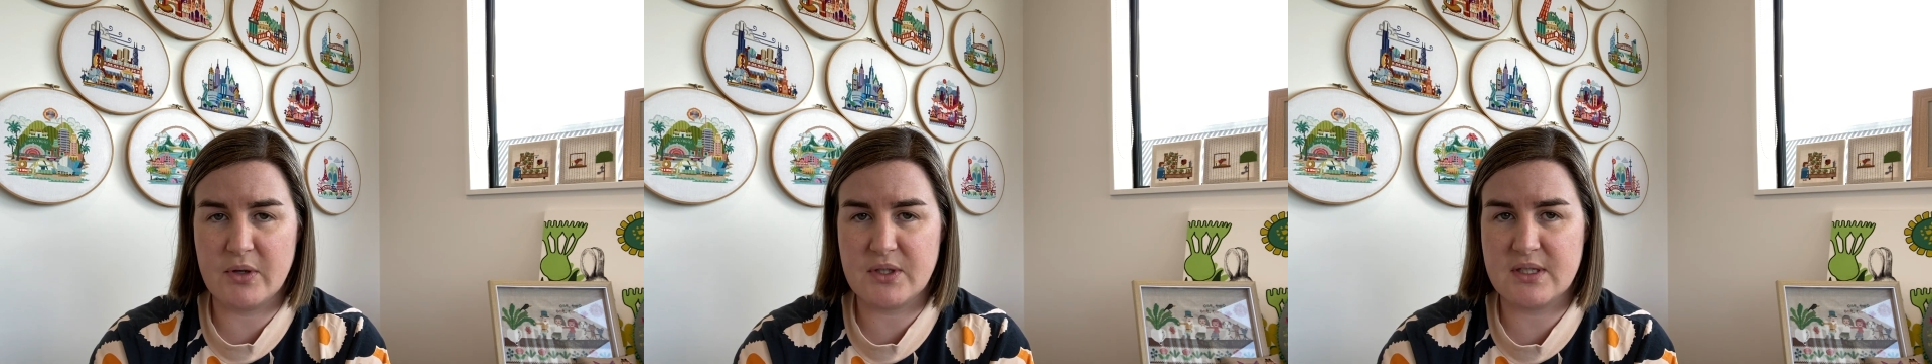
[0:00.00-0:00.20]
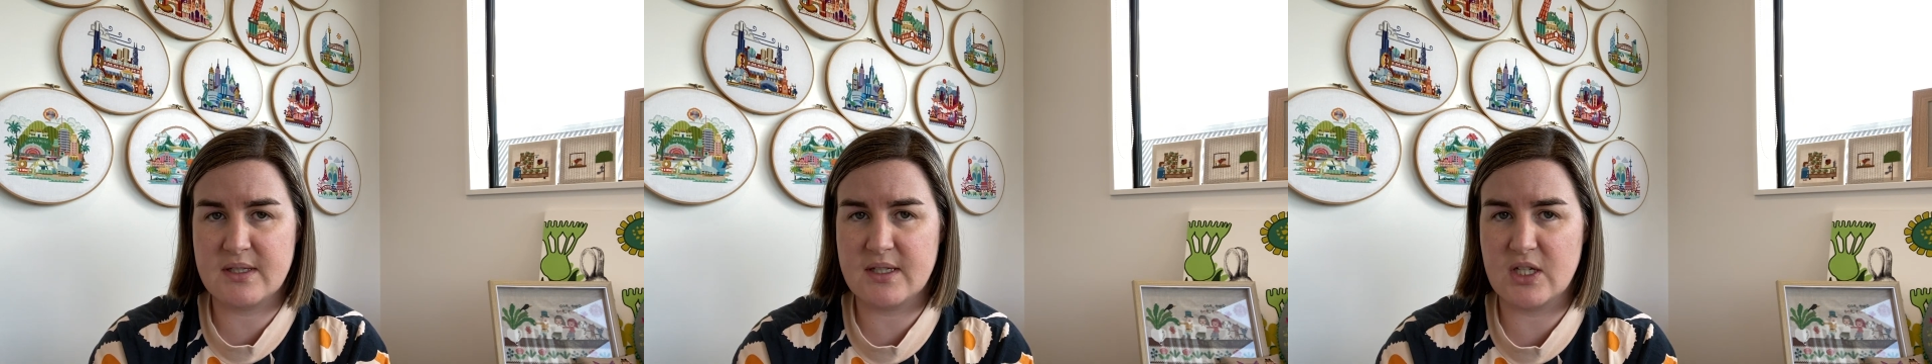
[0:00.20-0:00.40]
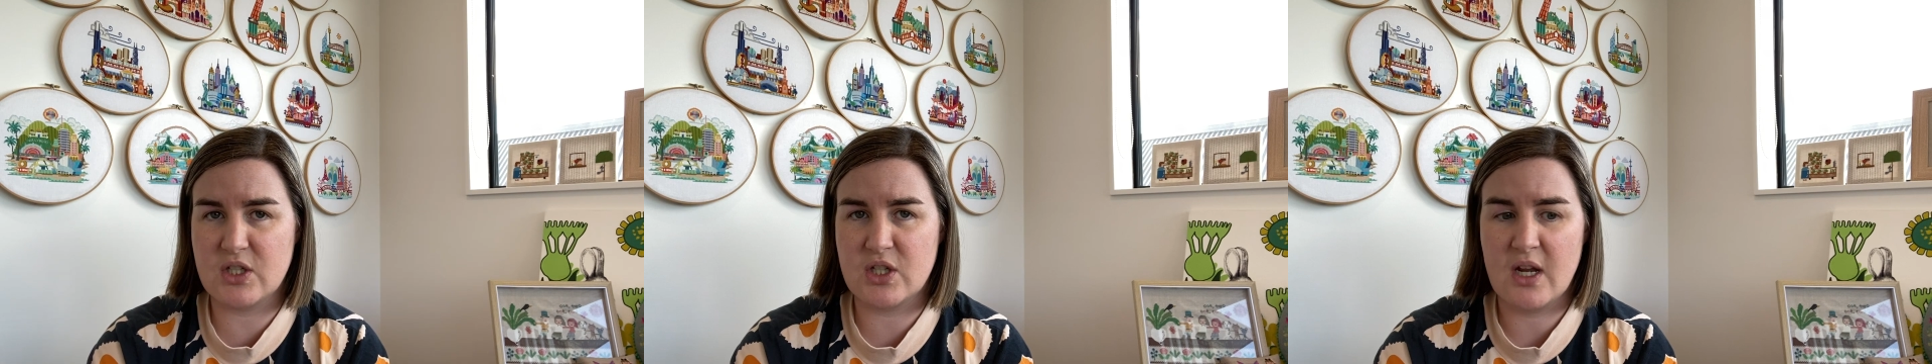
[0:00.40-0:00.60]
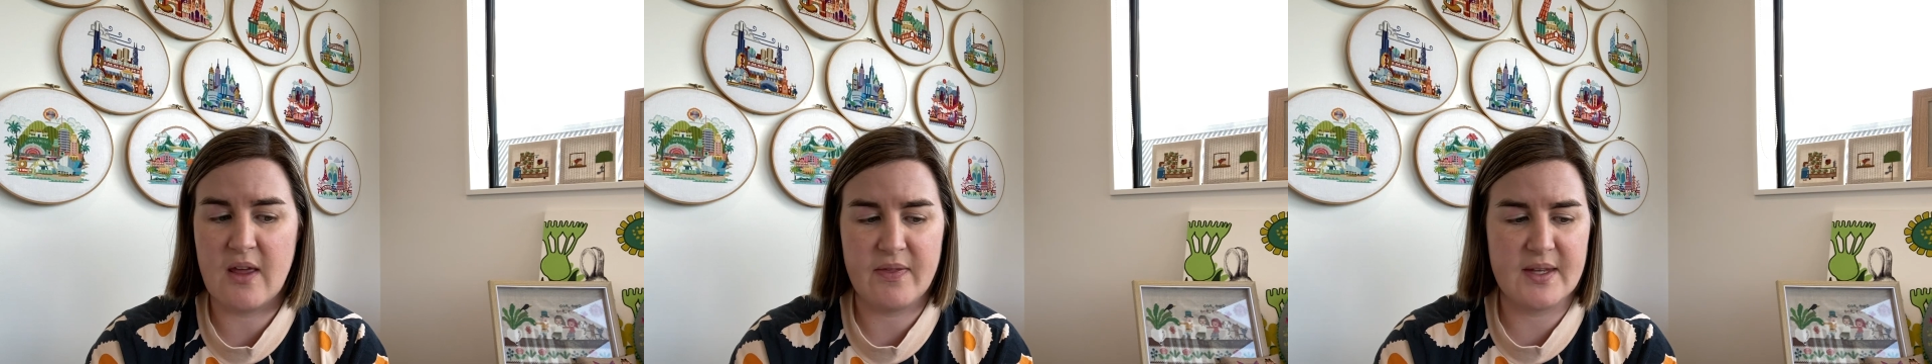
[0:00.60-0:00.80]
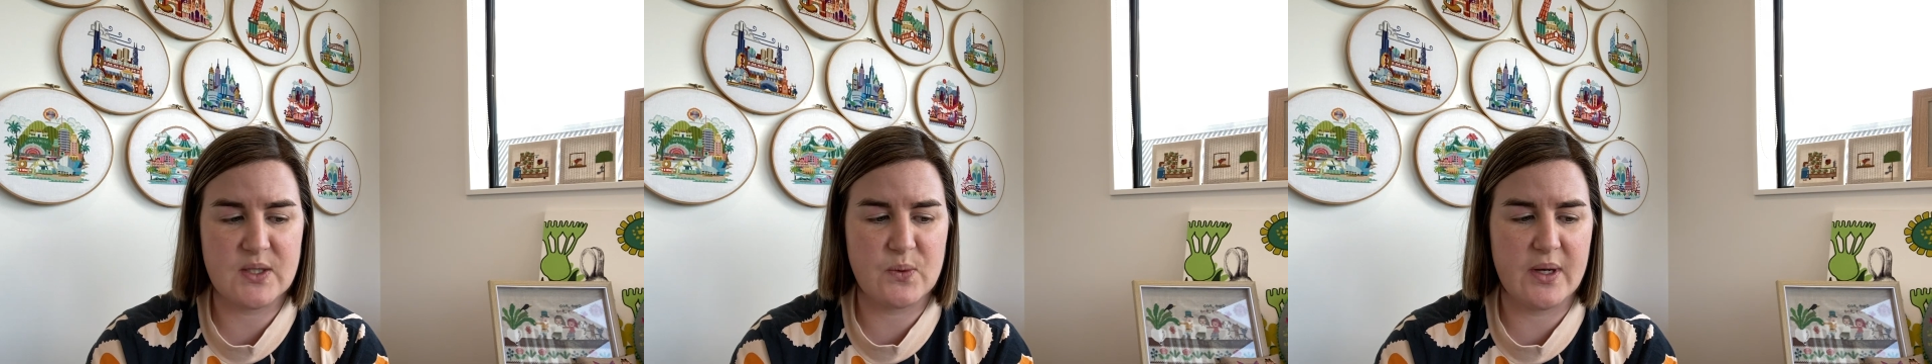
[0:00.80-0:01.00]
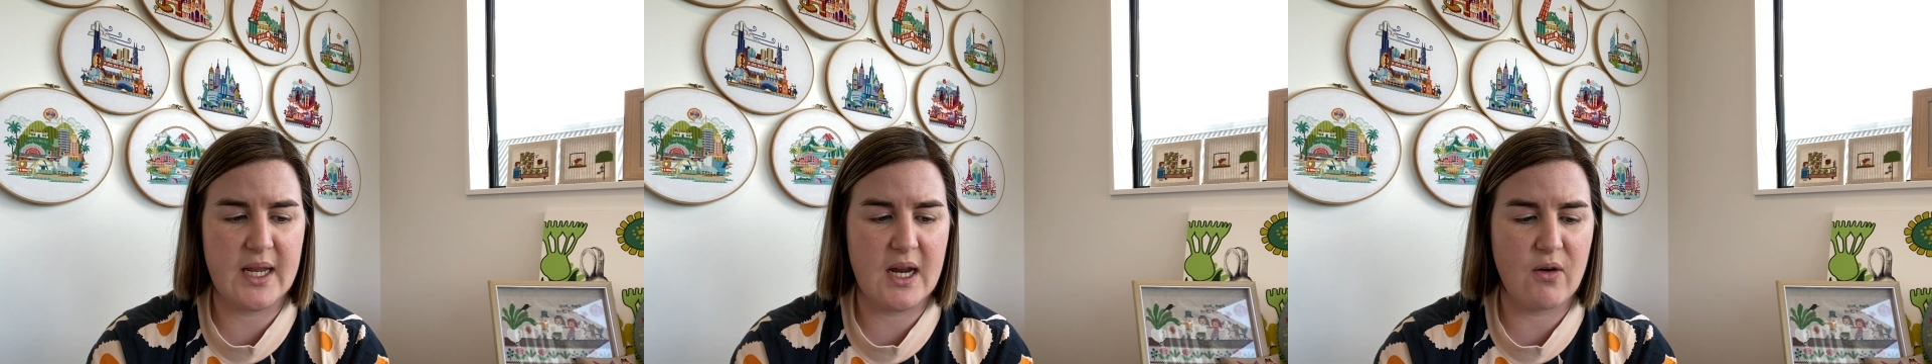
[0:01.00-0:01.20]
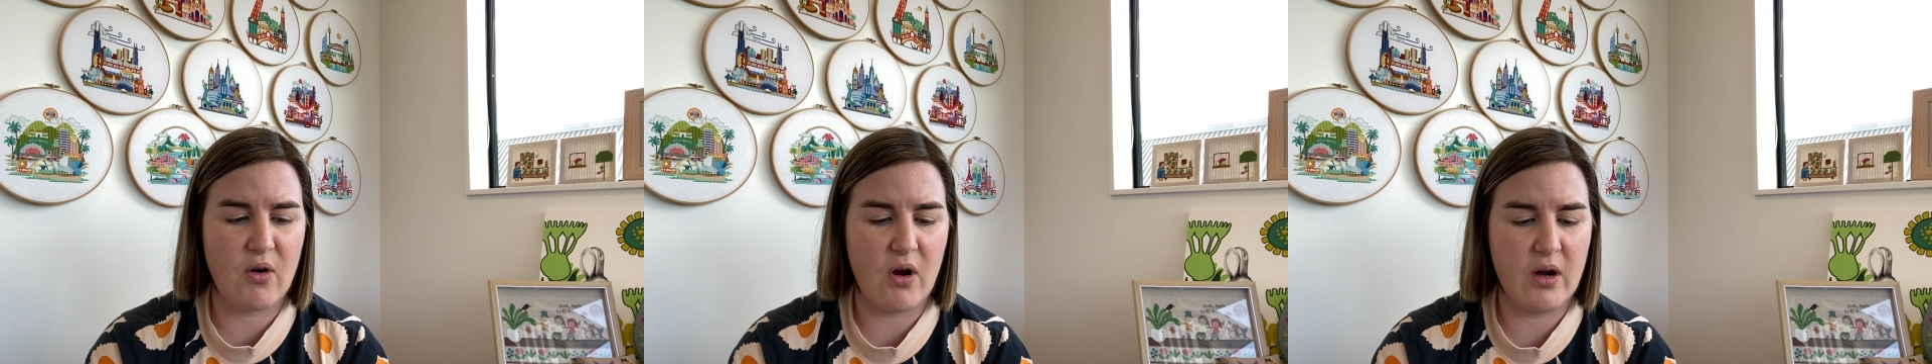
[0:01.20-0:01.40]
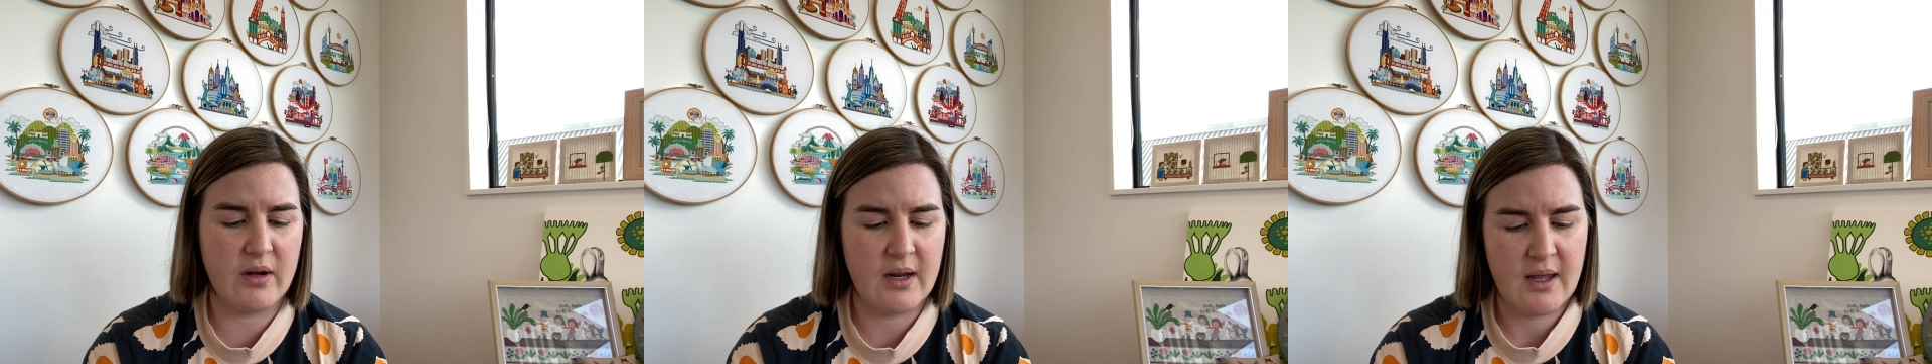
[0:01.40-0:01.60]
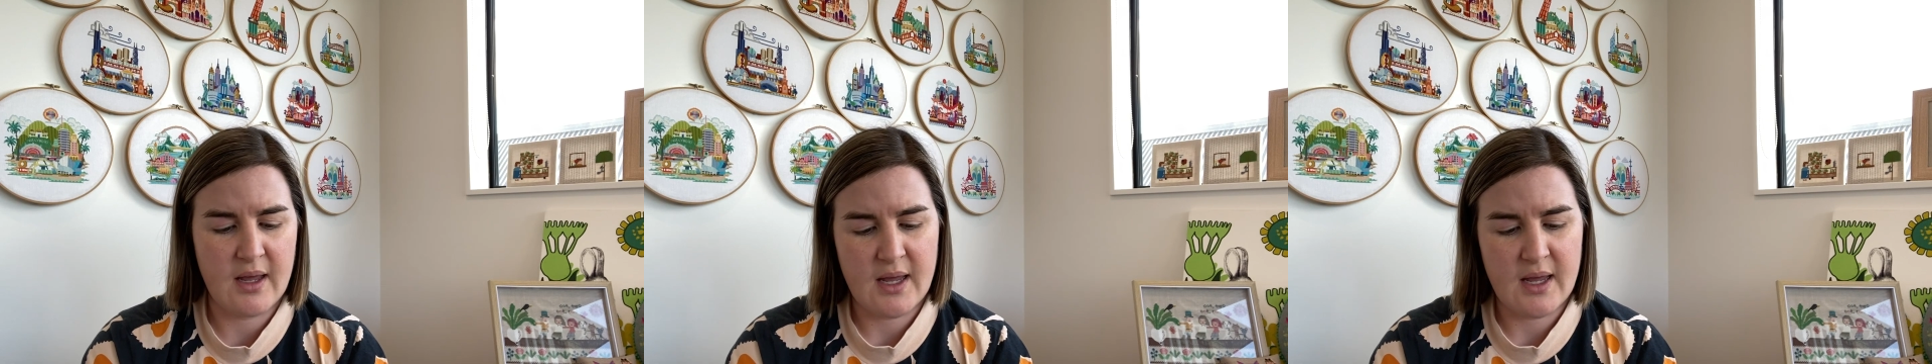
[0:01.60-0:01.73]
to stitch this one here on.